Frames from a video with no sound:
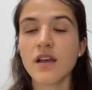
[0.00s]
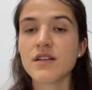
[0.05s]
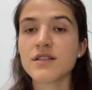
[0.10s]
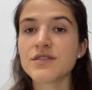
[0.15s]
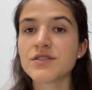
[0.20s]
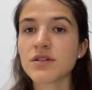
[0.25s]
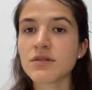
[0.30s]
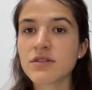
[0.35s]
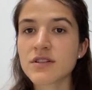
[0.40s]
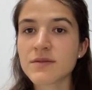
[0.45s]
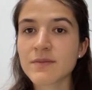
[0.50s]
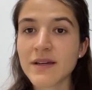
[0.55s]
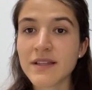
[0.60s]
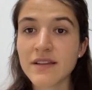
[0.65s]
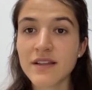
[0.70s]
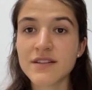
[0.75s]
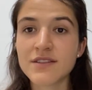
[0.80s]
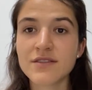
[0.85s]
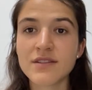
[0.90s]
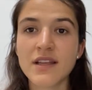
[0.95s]
so what's my
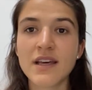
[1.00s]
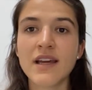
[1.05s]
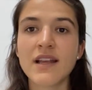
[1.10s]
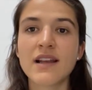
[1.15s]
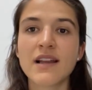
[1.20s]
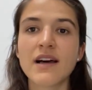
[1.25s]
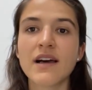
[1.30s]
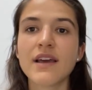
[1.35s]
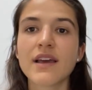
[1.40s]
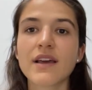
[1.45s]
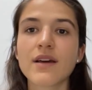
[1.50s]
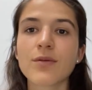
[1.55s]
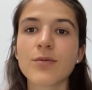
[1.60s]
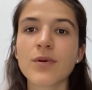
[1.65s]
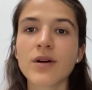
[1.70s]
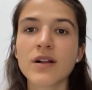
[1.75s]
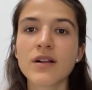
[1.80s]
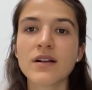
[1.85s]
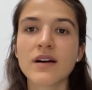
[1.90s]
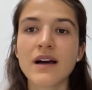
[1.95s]
day-to-day -day like
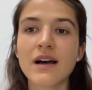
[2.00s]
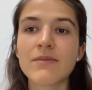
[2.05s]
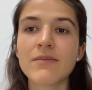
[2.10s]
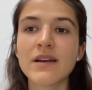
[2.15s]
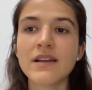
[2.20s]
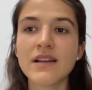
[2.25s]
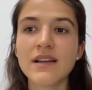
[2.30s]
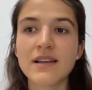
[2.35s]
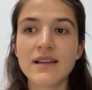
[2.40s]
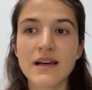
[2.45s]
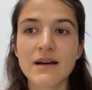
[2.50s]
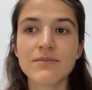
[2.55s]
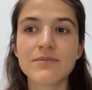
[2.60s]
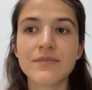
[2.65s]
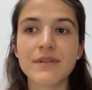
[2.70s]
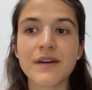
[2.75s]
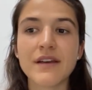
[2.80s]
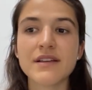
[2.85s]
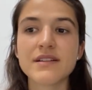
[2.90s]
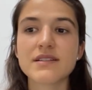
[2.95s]
well i'm mainly
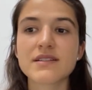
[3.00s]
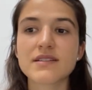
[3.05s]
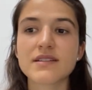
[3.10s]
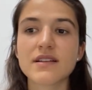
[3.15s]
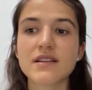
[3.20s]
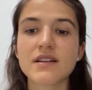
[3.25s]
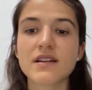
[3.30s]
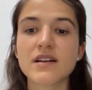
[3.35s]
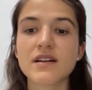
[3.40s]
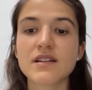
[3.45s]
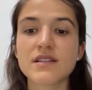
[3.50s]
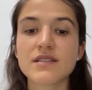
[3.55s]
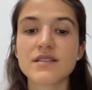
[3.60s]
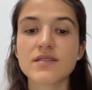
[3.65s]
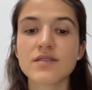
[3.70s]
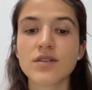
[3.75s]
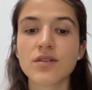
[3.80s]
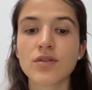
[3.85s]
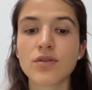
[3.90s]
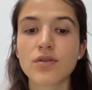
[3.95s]
lab-based uh,
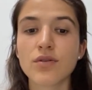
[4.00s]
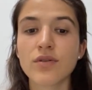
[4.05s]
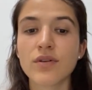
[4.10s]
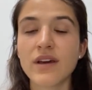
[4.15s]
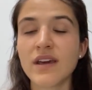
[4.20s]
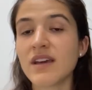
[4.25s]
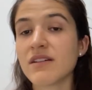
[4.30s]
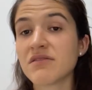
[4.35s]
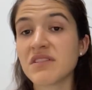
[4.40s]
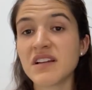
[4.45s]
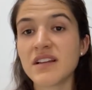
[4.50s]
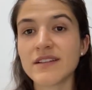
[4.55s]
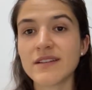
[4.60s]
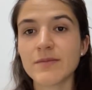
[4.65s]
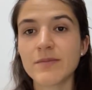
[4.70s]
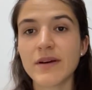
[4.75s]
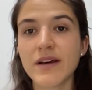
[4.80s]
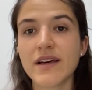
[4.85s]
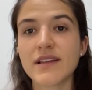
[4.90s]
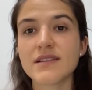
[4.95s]
so it really
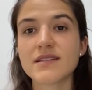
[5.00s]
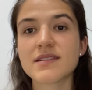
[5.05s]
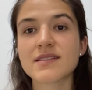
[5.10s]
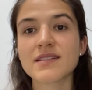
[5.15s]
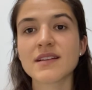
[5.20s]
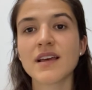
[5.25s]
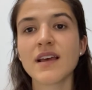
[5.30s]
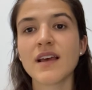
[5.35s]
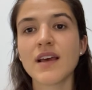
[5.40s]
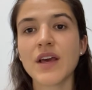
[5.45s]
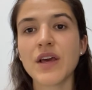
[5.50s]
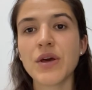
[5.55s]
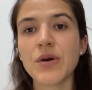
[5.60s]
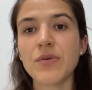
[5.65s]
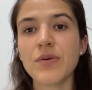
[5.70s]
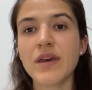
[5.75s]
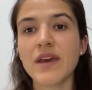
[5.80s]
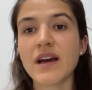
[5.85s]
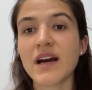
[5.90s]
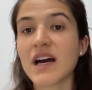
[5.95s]
depends
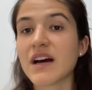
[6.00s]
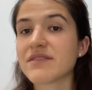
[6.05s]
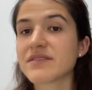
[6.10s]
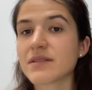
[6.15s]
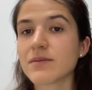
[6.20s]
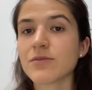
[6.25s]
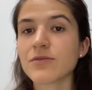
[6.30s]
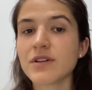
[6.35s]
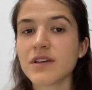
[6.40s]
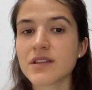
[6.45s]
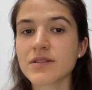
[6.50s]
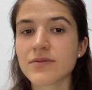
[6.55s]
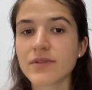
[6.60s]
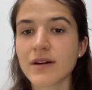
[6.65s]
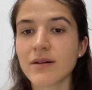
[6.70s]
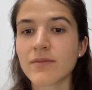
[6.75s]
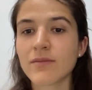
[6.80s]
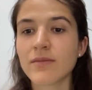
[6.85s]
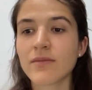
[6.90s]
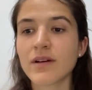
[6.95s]
we, I have some weeks where
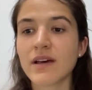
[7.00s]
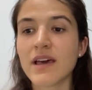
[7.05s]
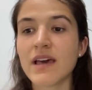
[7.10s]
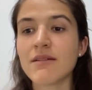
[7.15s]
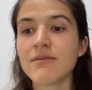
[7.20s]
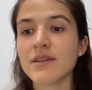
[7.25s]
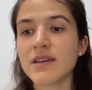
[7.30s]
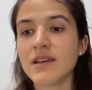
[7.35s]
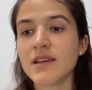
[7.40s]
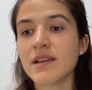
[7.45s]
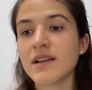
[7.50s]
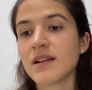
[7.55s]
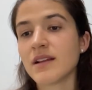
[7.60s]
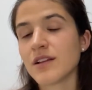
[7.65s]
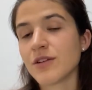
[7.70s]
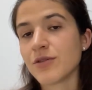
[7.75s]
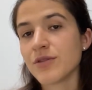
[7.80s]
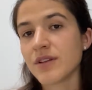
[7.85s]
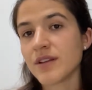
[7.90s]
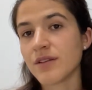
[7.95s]
I'm heavy
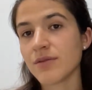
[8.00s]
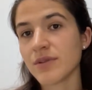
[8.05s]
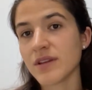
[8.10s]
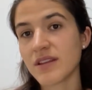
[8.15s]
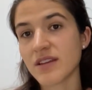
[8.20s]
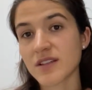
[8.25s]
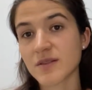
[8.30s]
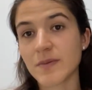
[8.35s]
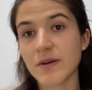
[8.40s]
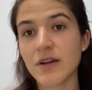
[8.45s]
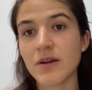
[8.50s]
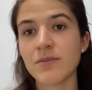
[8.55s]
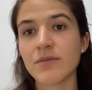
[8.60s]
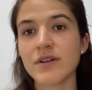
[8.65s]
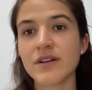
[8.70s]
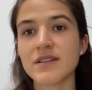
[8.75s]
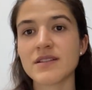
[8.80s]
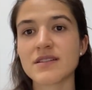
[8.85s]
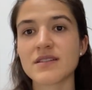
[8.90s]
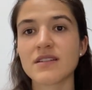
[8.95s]
loaded with
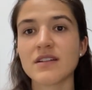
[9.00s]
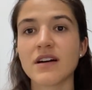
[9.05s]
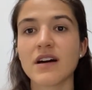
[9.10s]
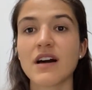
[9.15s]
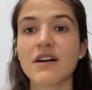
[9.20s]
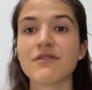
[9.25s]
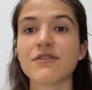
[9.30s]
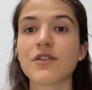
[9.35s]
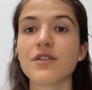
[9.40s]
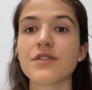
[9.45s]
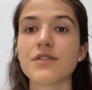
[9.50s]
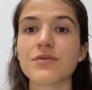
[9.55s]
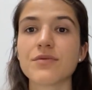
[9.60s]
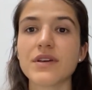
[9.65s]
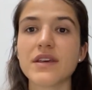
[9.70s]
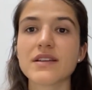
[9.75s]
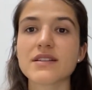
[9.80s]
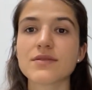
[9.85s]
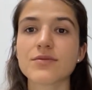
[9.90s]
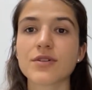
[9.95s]
experiments. Then I have other
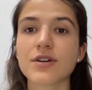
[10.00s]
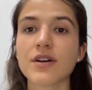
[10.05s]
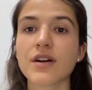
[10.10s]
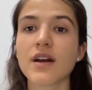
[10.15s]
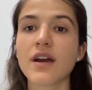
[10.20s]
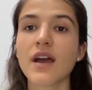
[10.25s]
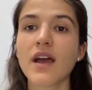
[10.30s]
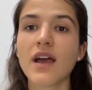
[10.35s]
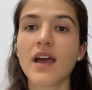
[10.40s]
weeks where